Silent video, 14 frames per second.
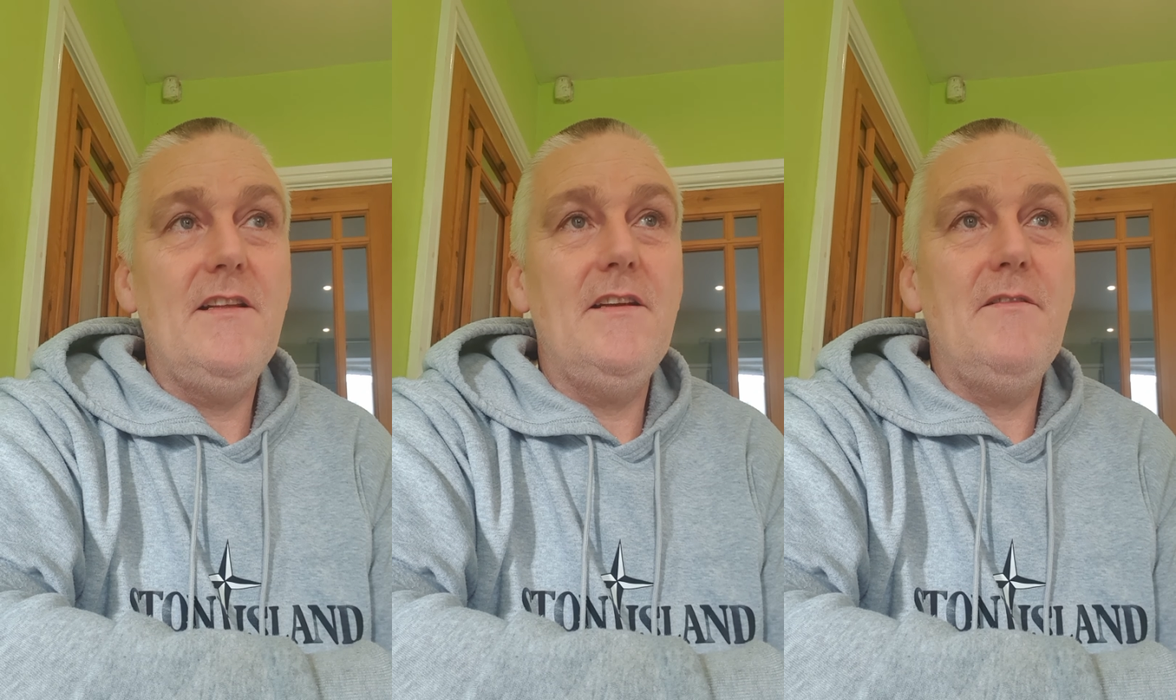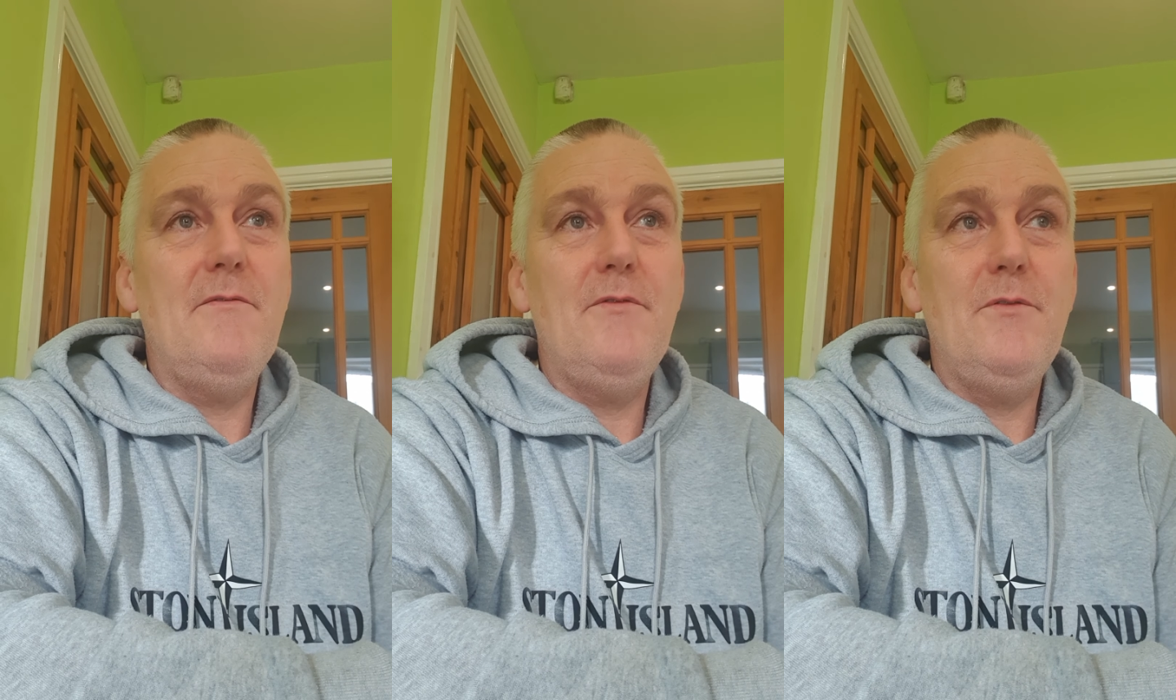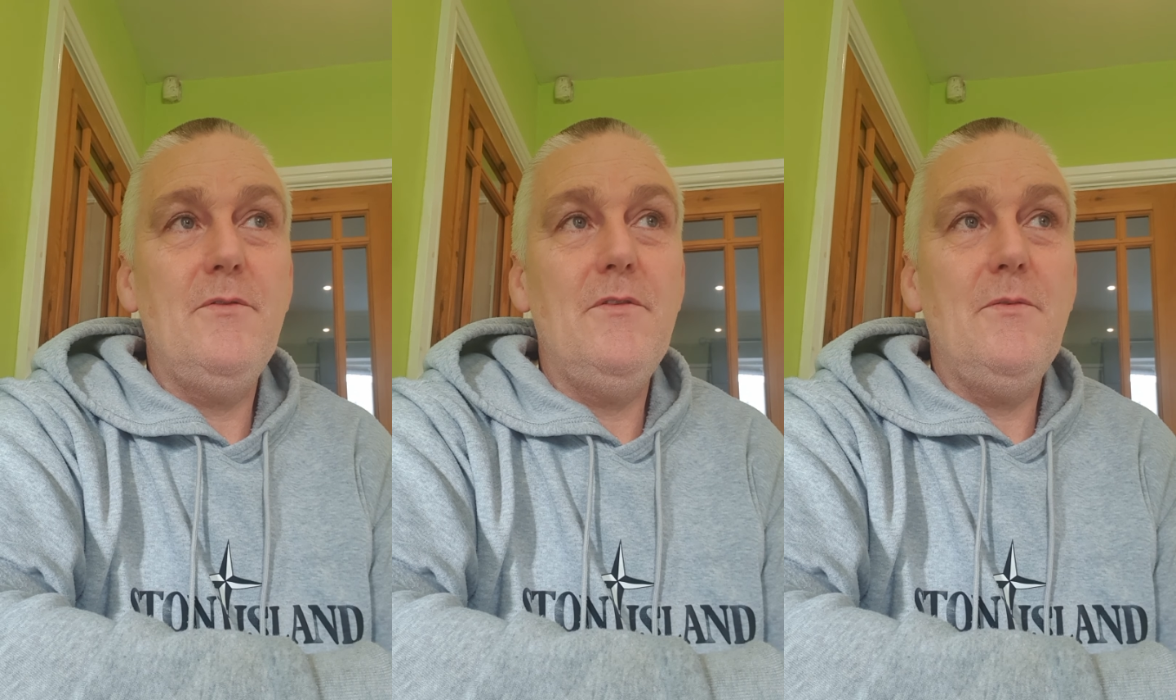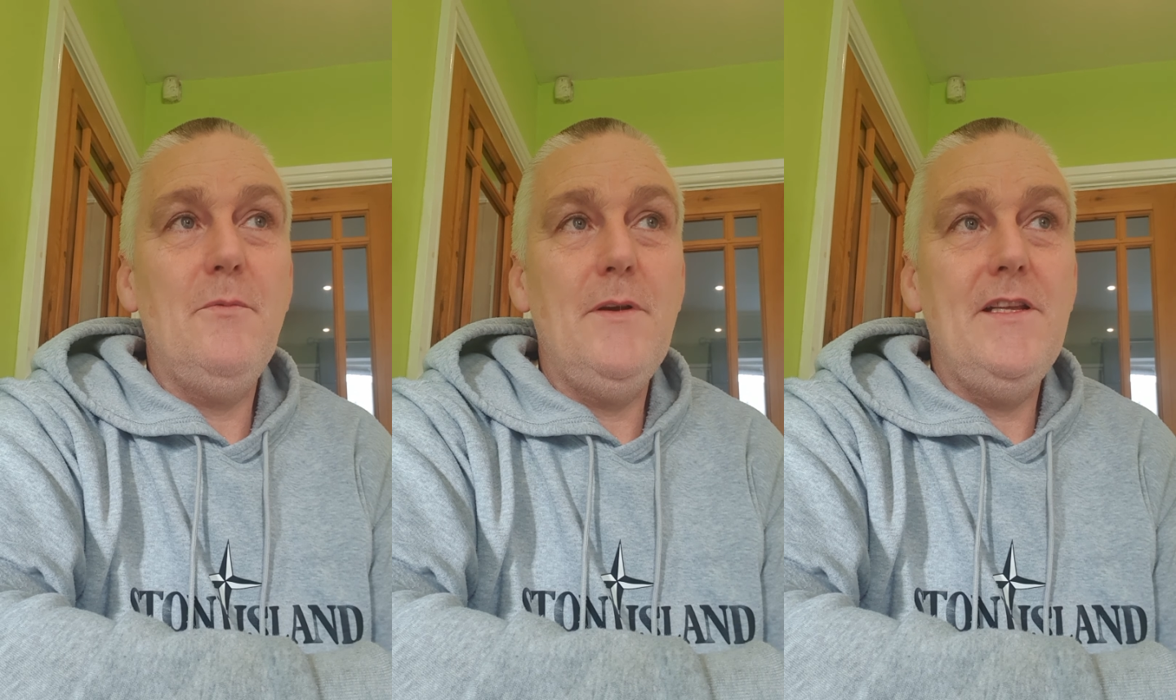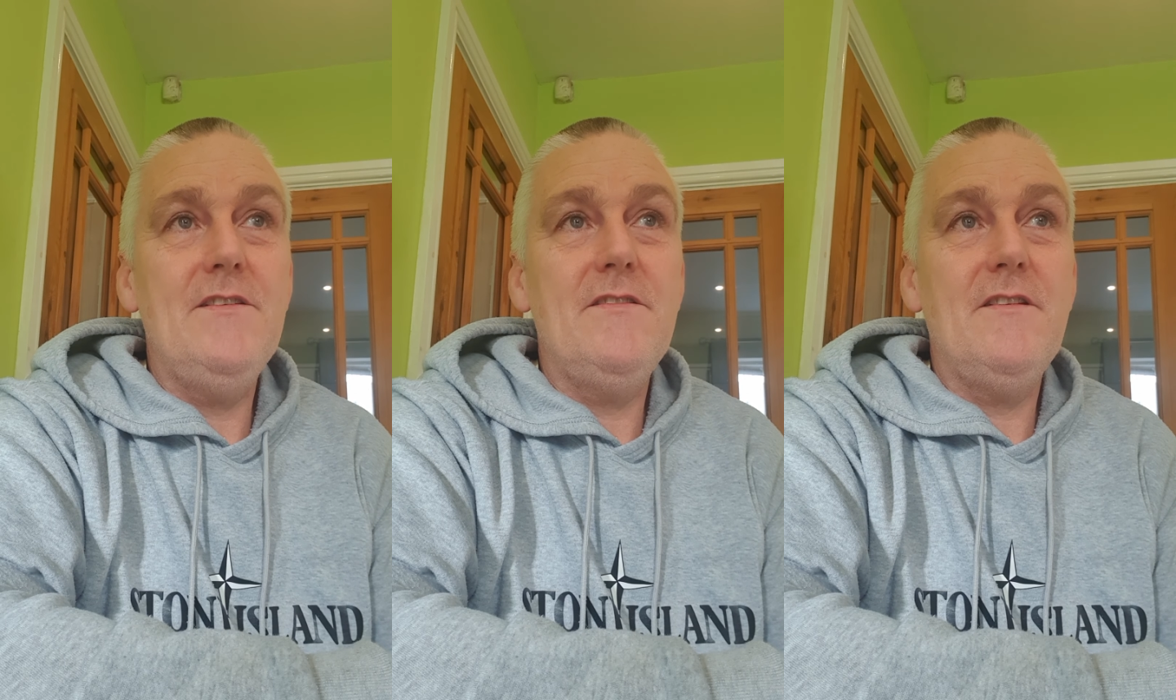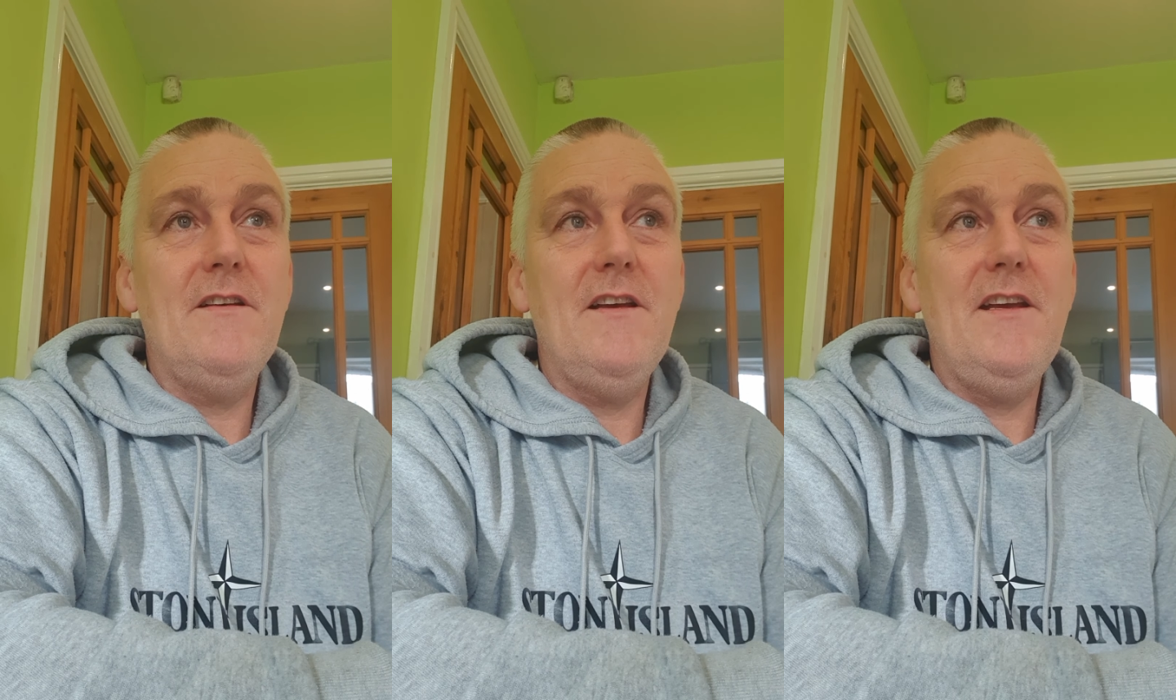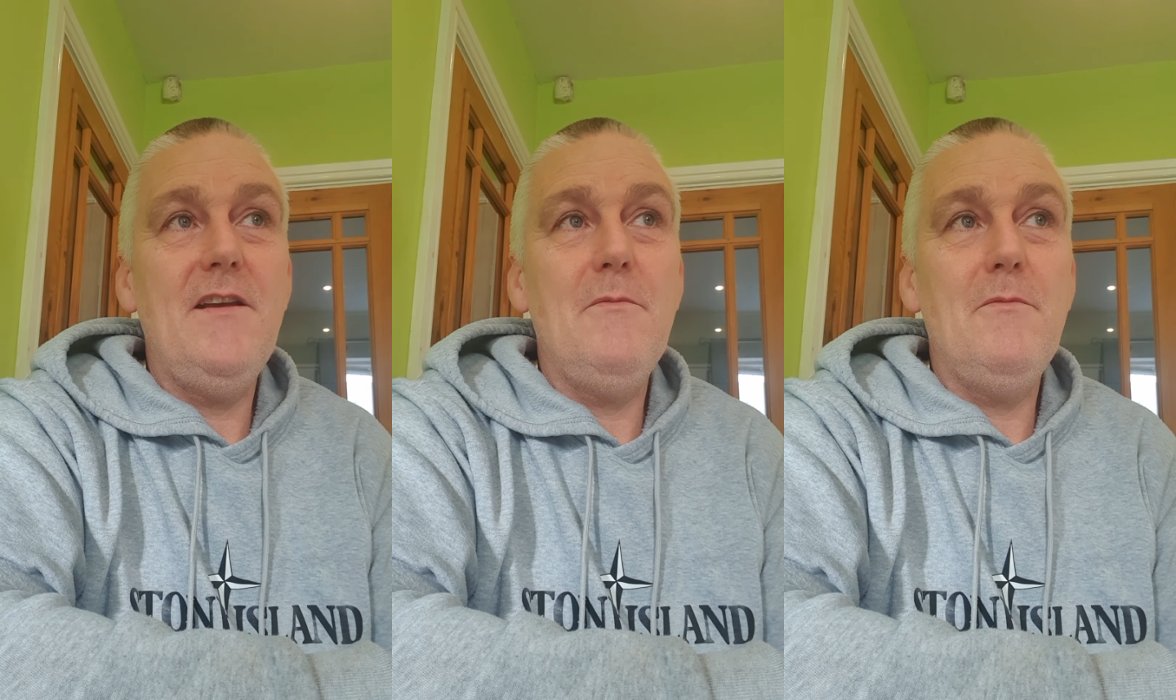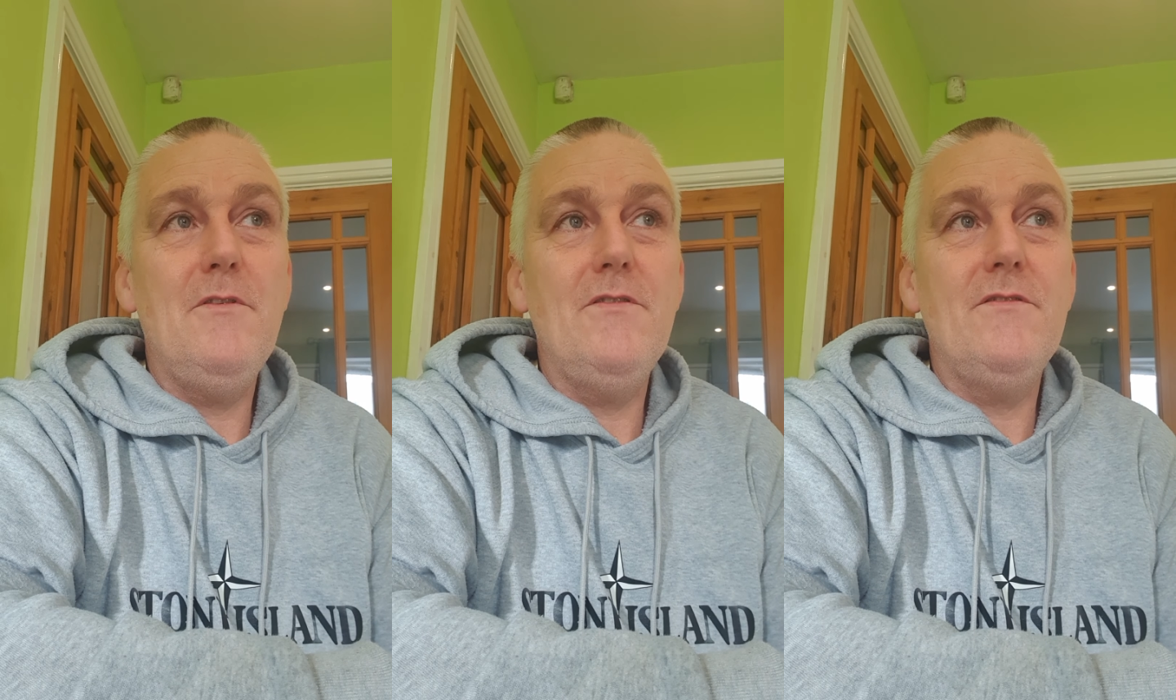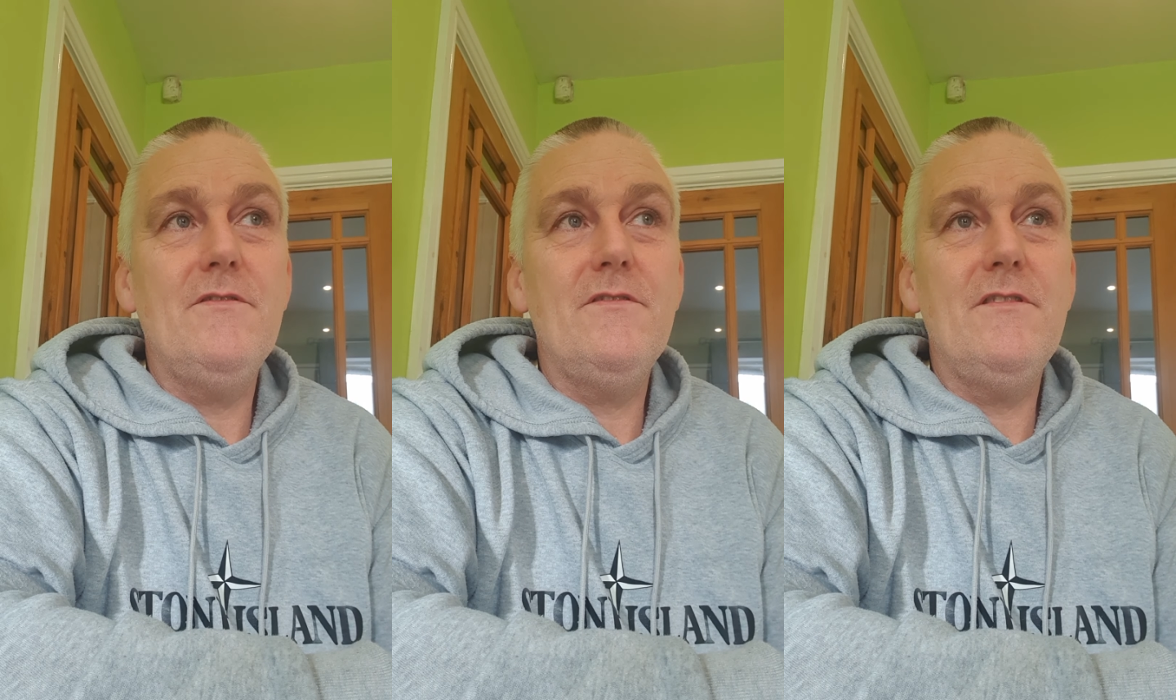and then through the winter, it
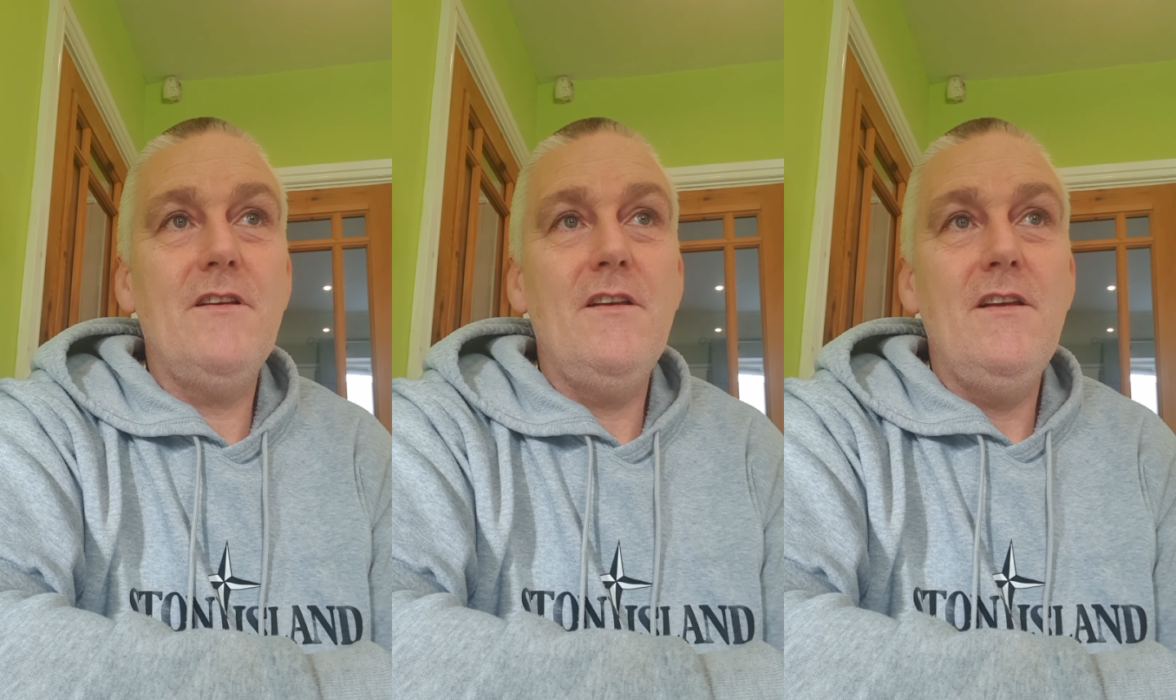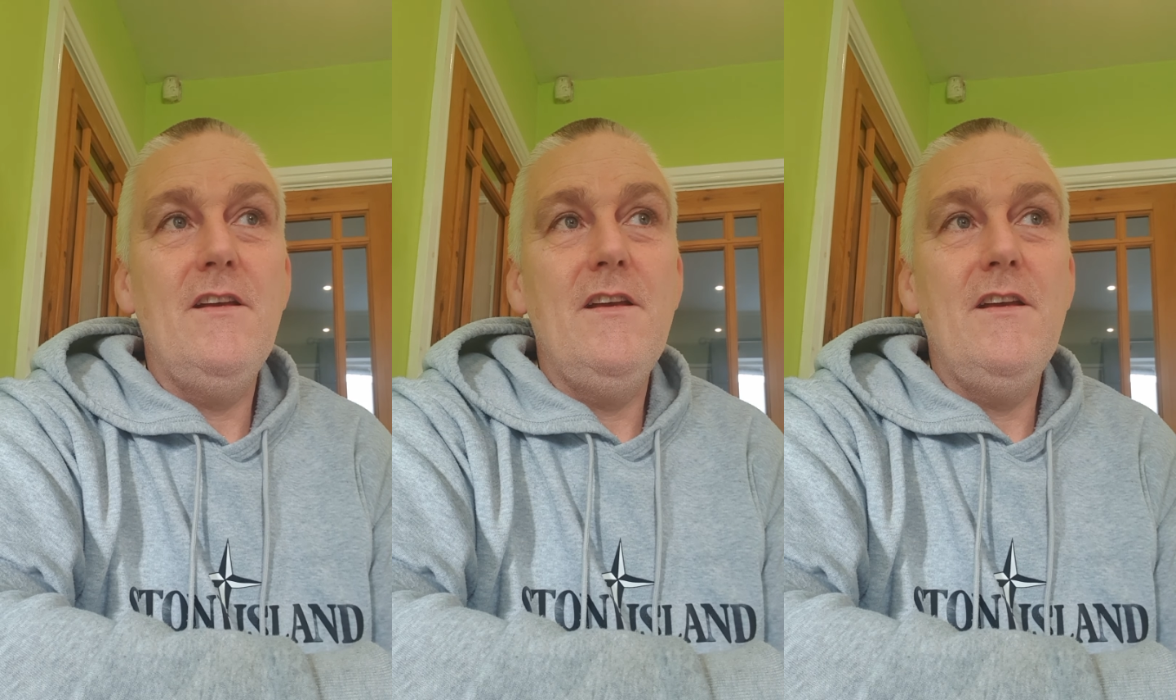was